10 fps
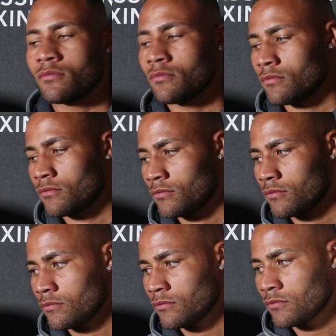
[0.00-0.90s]

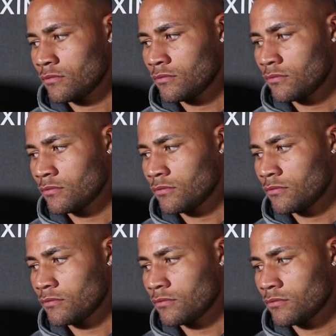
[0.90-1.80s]

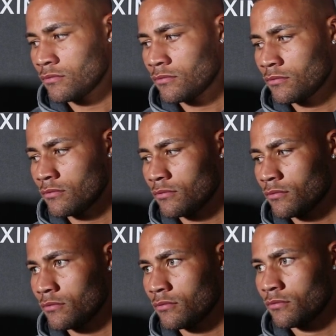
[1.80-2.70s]

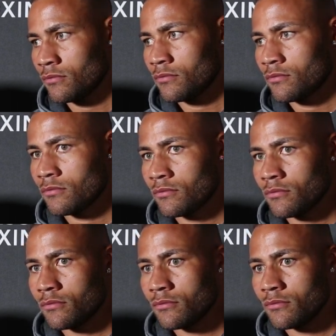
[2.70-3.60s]

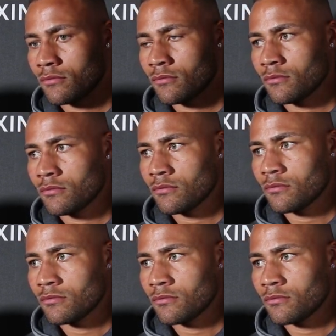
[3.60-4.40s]
This person isn't speaking.